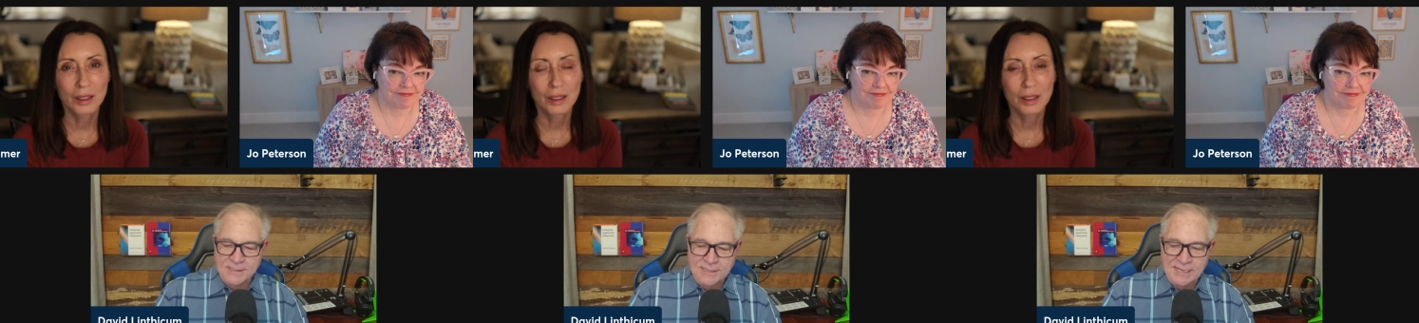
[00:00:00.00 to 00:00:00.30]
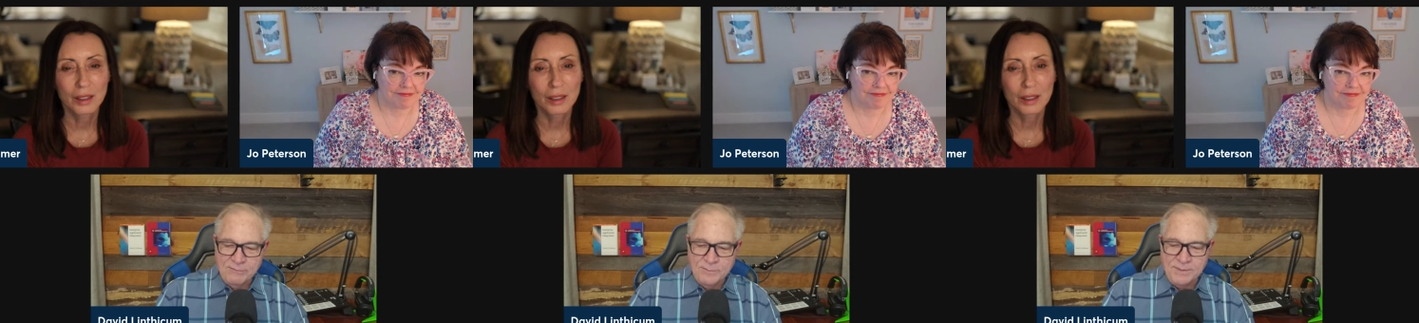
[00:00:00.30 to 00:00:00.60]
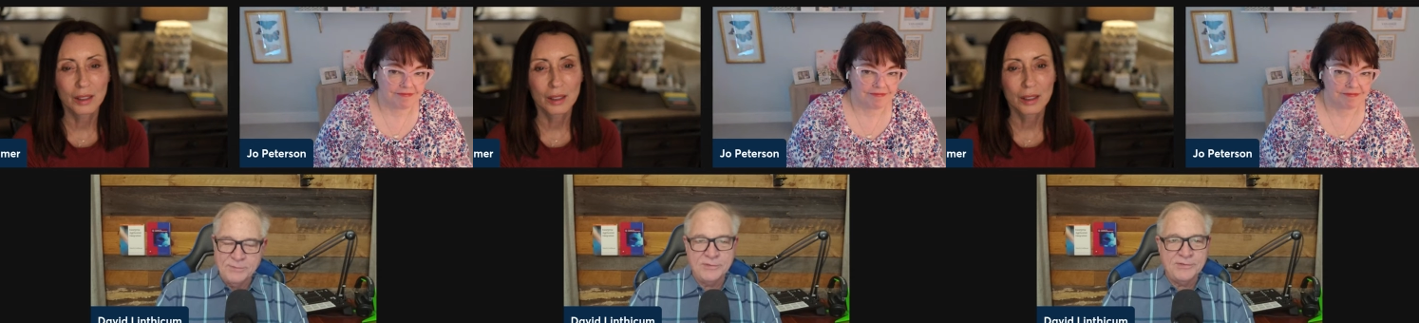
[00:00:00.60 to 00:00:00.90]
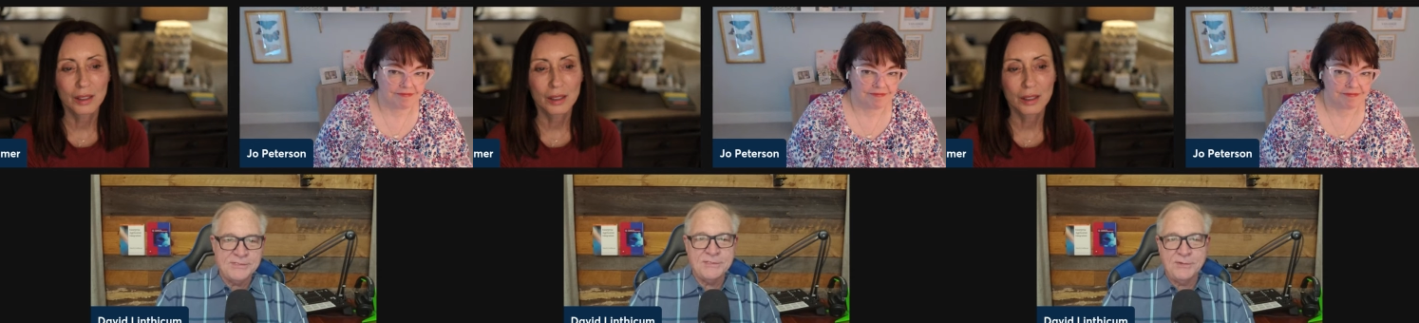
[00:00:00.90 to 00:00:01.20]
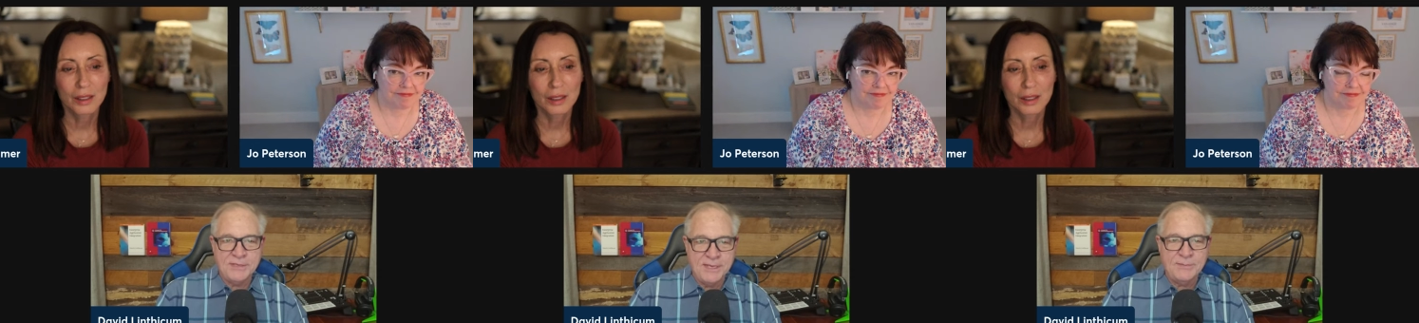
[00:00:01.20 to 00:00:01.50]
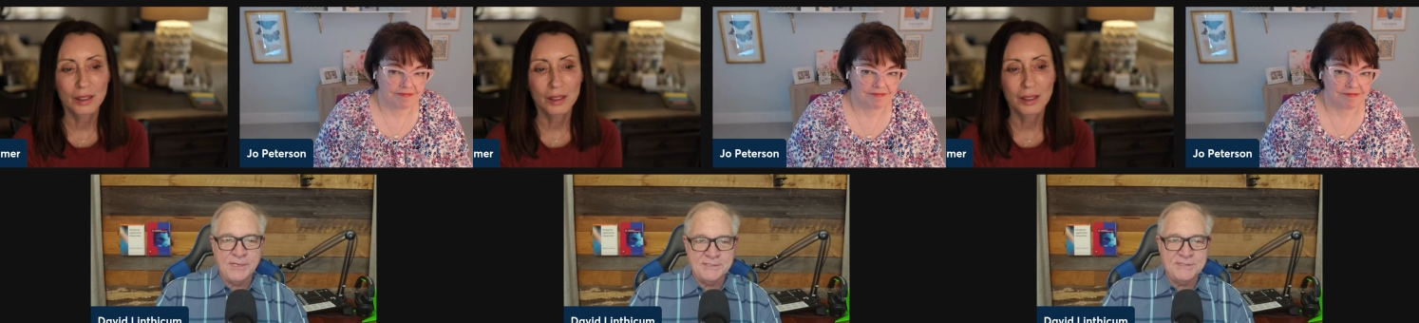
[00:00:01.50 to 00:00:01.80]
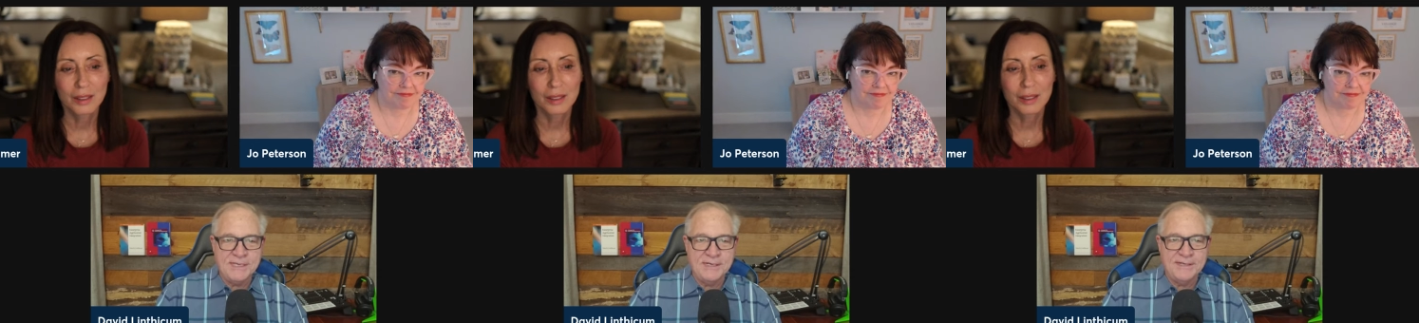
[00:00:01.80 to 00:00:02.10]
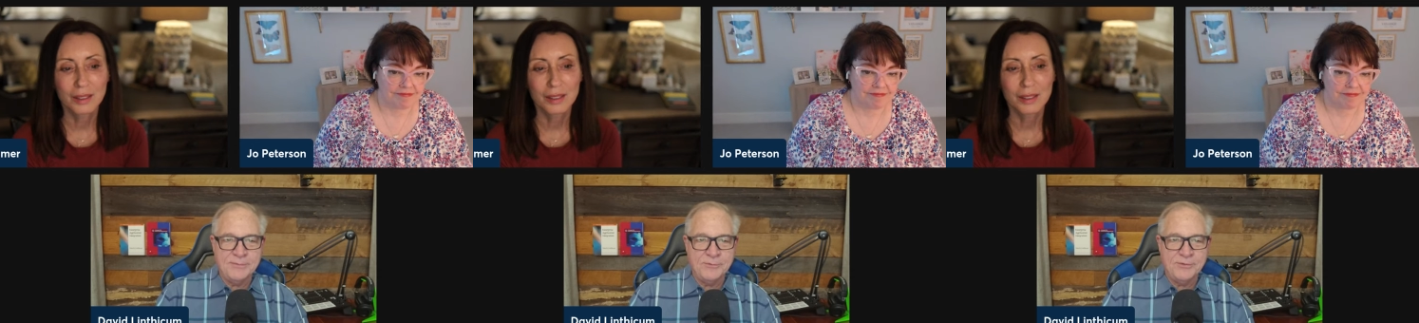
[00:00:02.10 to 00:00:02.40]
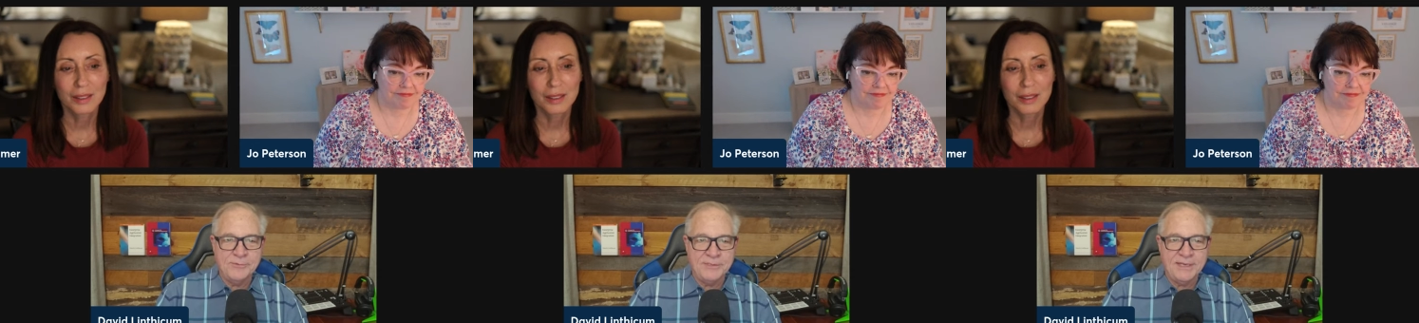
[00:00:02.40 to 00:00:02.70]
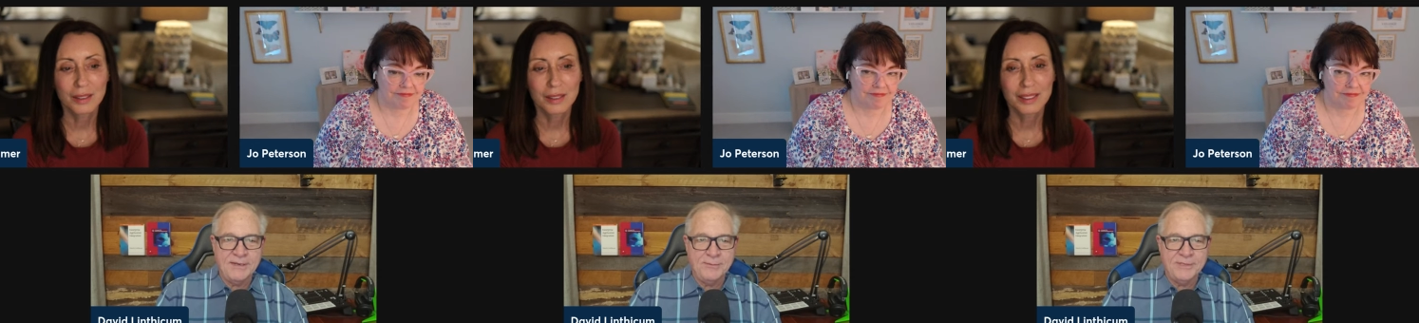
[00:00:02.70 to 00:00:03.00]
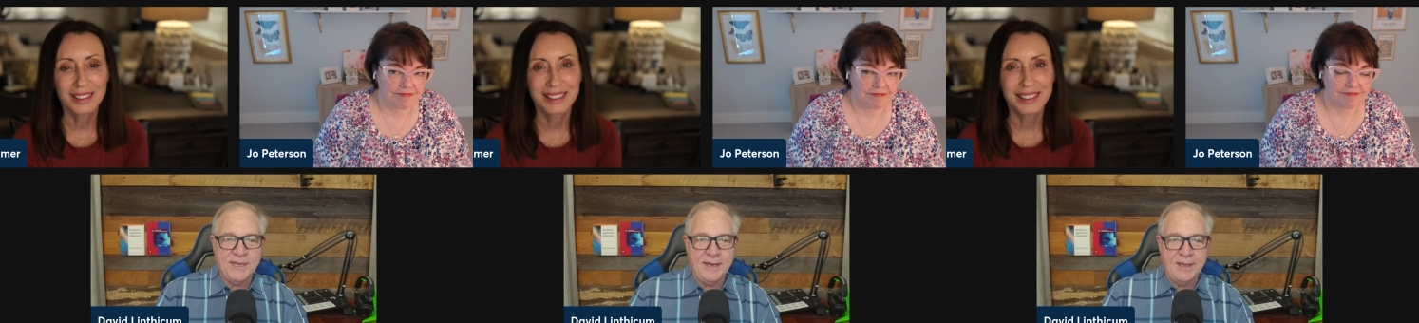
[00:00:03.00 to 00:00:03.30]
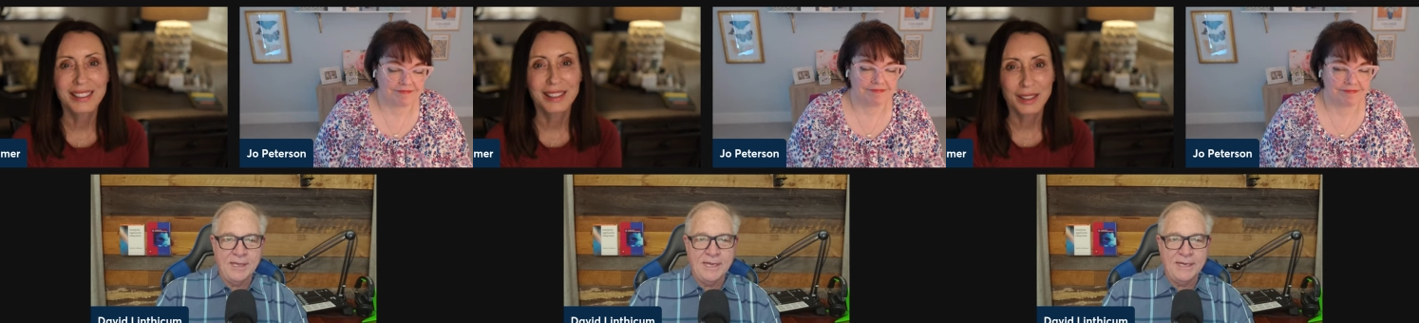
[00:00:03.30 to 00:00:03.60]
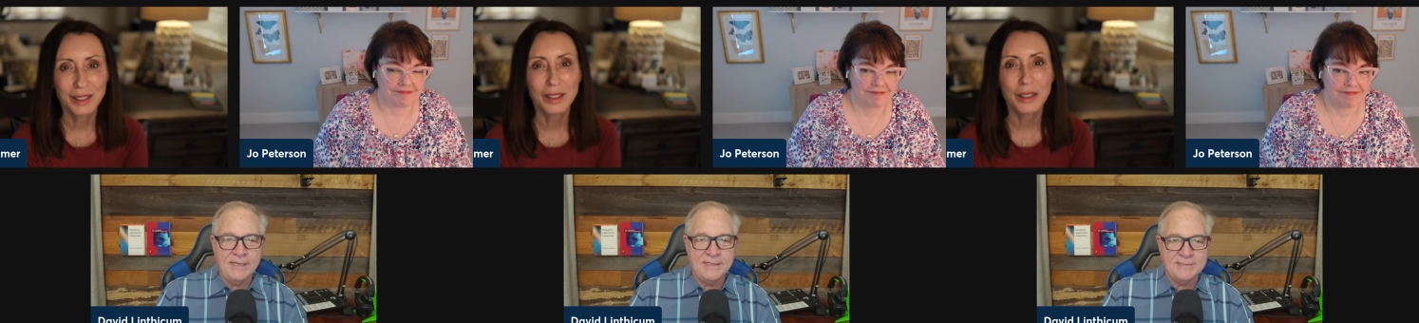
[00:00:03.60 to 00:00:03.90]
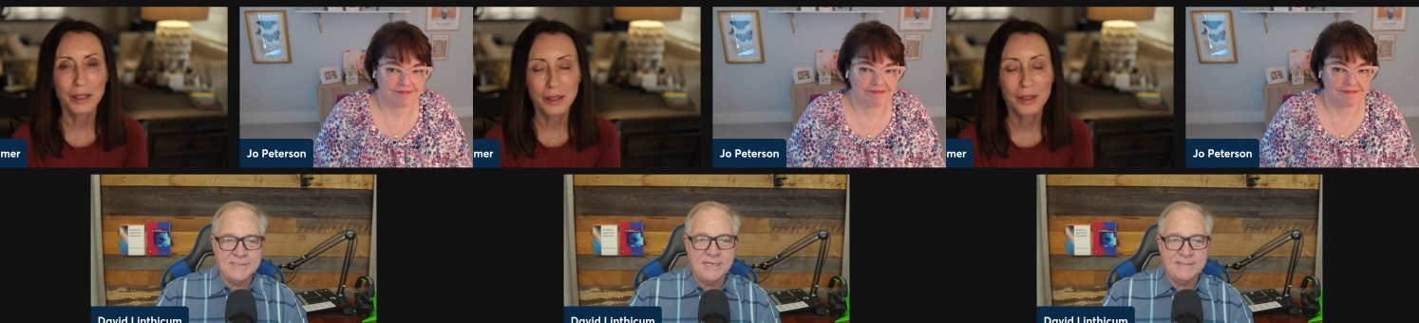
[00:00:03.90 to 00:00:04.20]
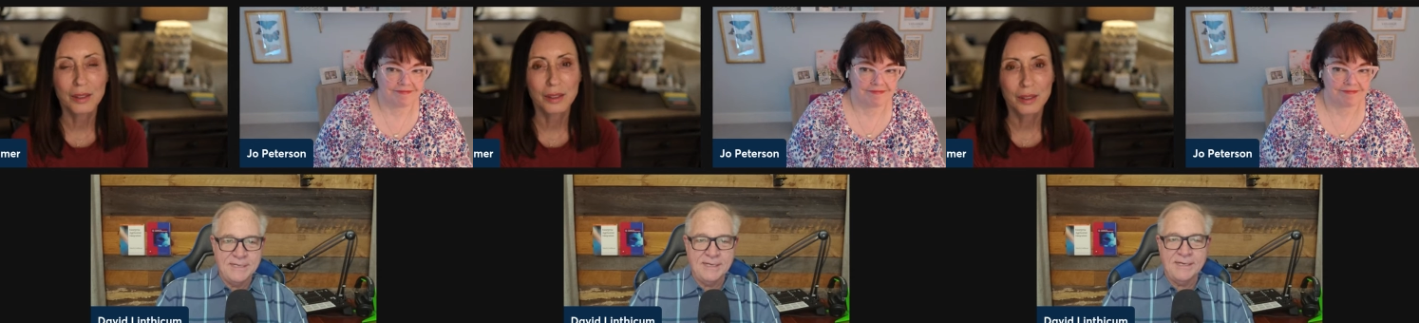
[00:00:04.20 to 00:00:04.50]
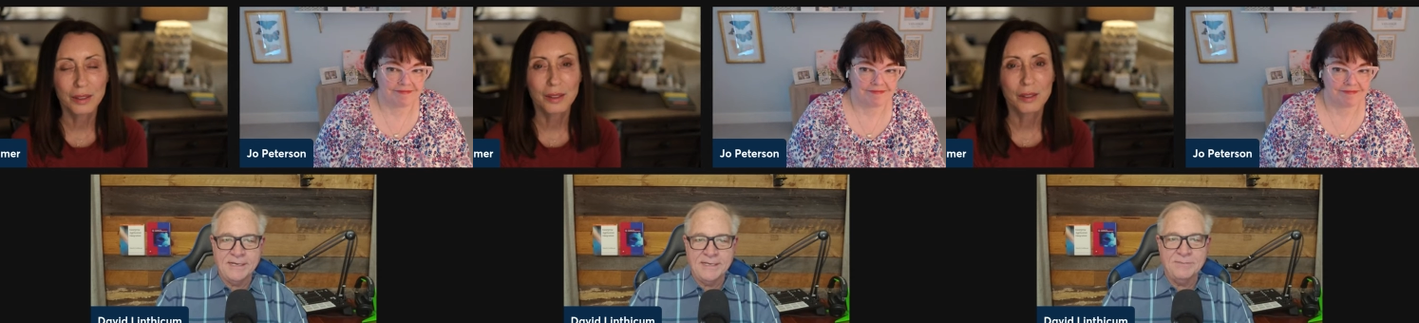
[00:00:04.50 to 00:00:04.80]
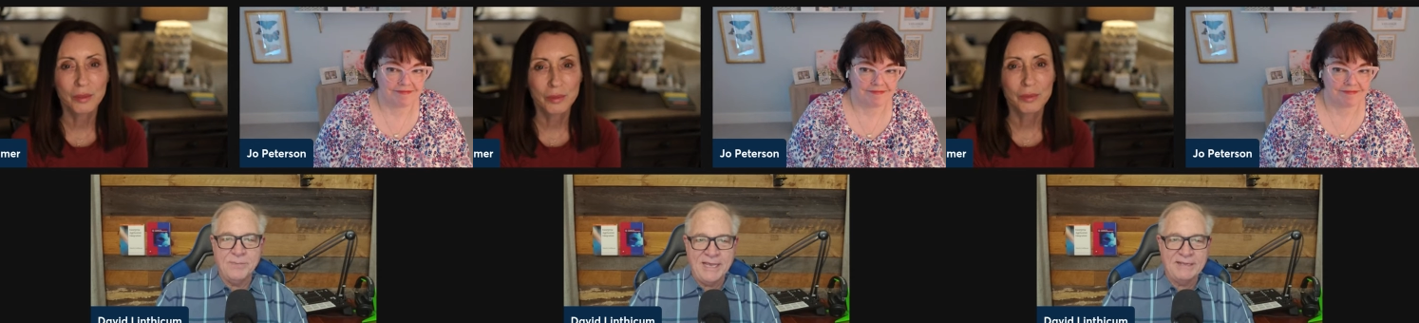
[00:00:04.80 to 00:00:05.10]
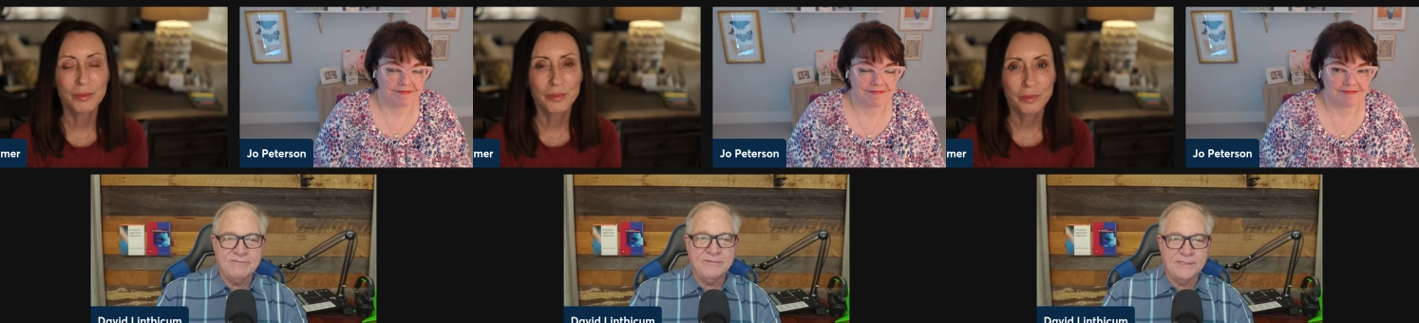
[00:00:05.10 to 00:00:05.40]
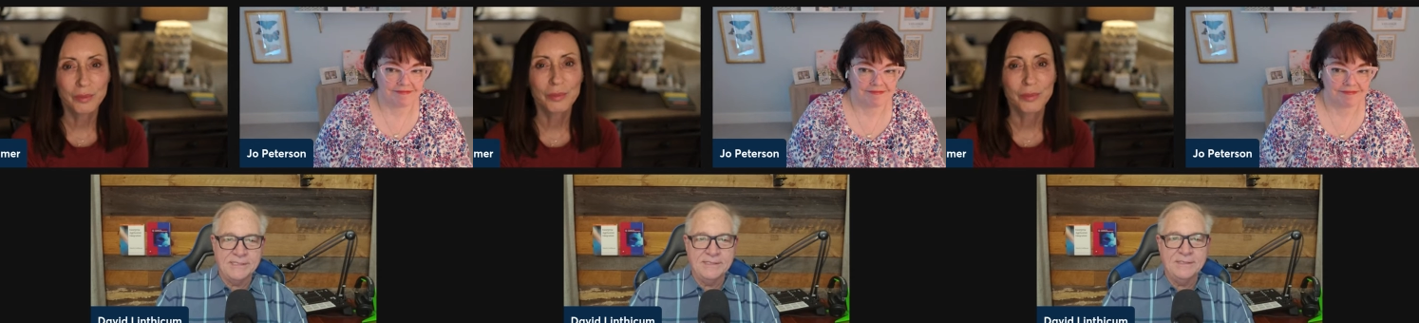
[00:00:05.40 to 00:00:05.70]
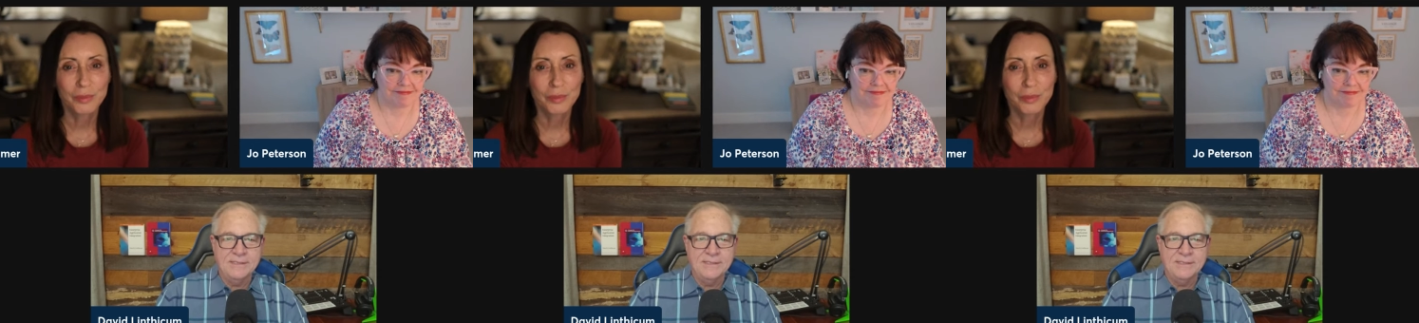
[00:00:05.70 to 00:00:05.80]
Speaker 1: Got to remember there is no anonymized data anymore with with AI. I can take data and I can backfill it